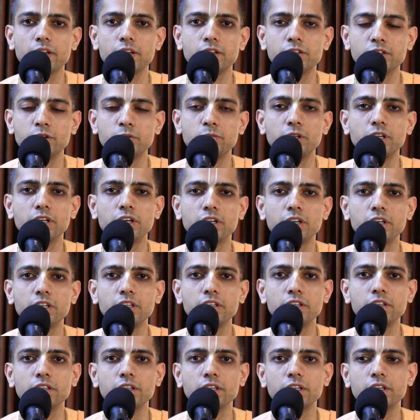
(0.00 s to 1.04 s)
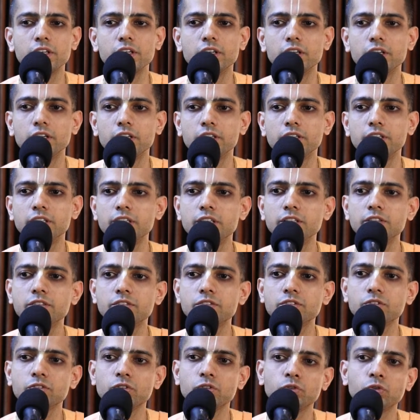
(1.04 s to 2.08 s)
Similarly, these
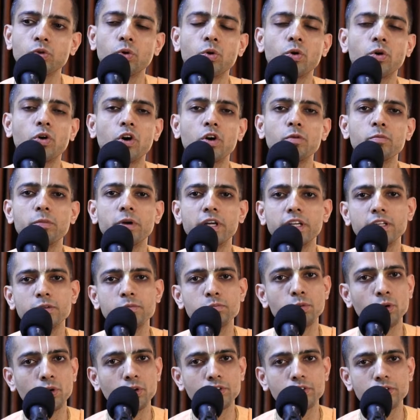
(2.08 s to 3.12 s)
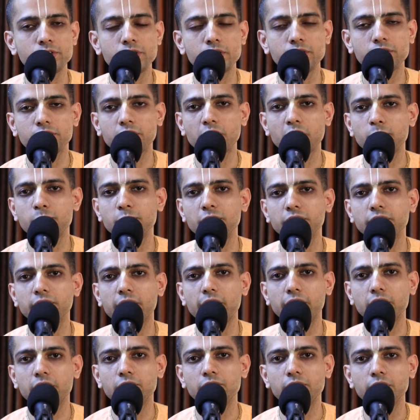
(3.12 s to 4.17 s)
so-called many books describing
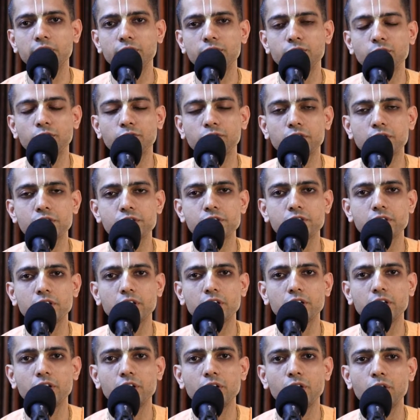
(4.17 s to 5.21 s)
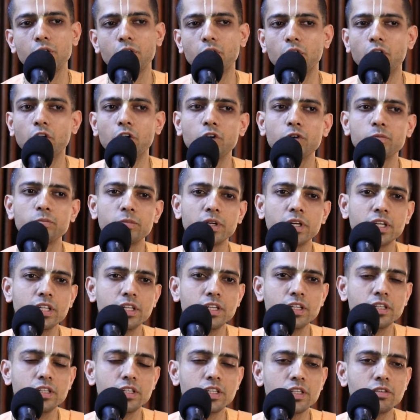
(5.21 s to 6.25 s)
the activities of Krishna or
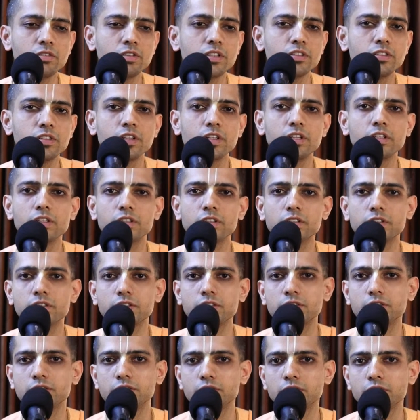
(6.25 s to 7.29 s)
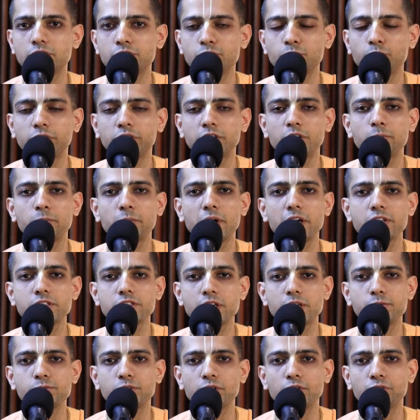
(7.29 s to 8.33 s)
many TV series showing the
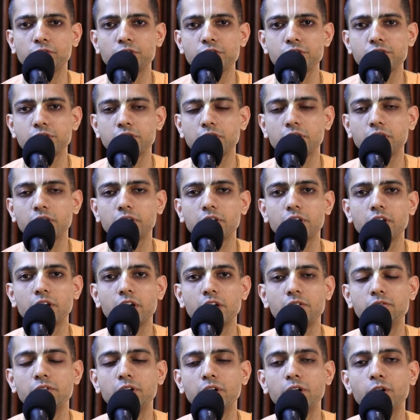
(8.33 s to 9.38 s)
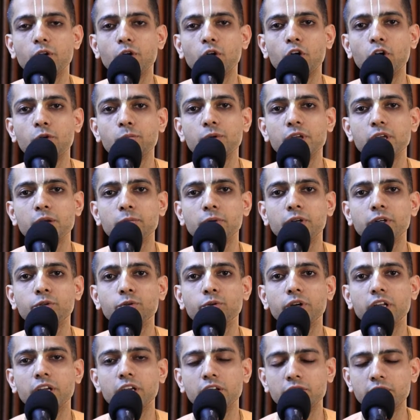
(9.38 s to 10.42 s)
pastimes of Krishna will not be able
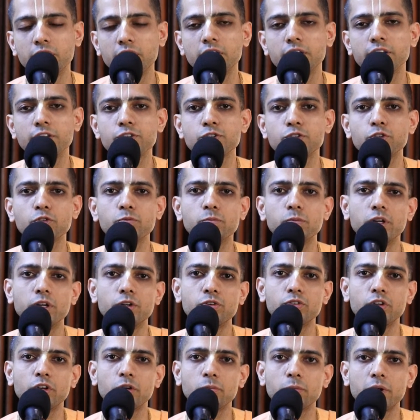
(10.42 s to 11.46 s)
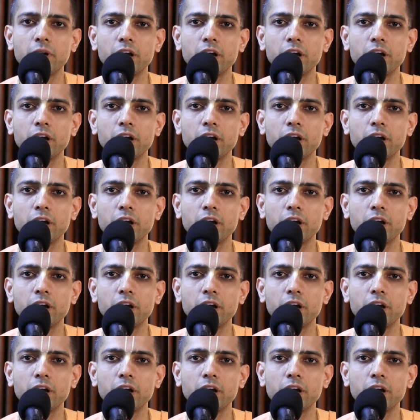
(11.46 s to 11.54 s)
to elevate us to spiritual